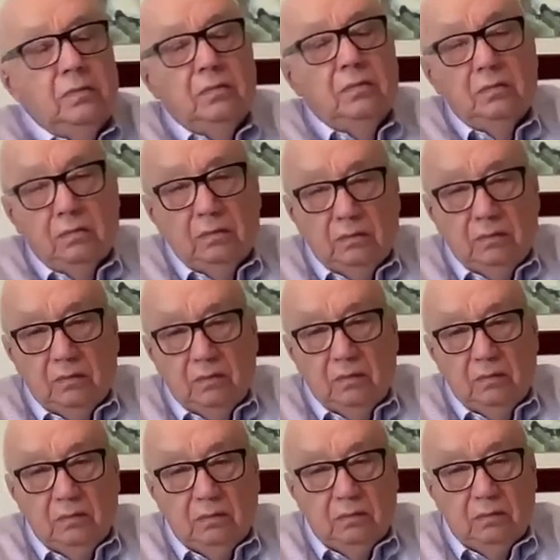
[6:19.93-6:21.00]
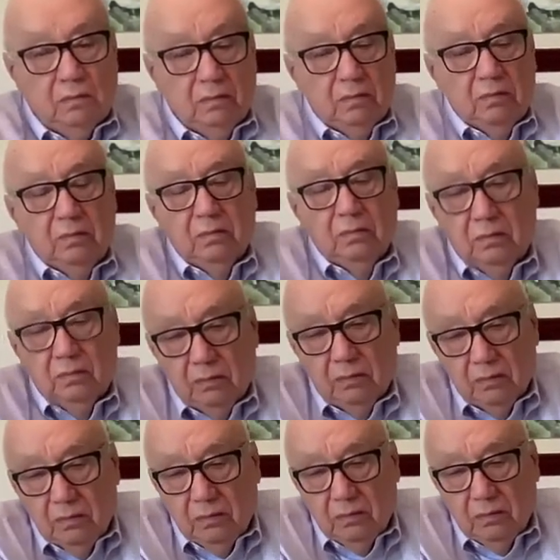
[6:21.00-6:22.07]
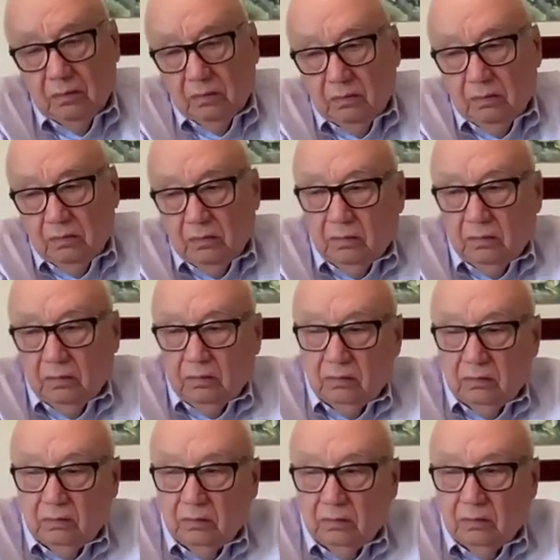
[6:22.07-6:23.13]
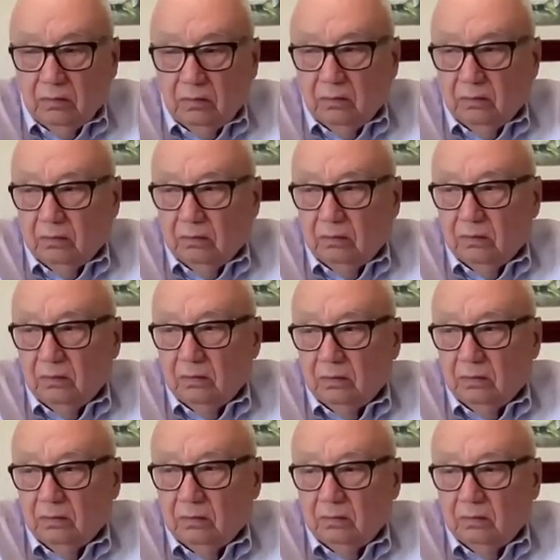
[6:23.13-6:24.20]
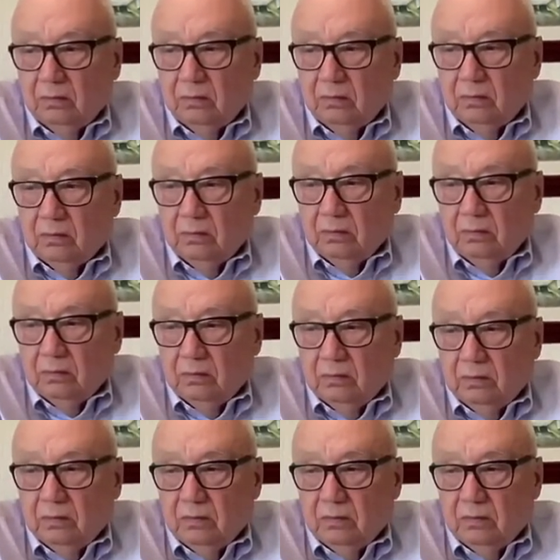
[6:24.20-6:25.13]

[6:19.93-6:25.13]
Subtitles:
No words are spoken by the person on screen.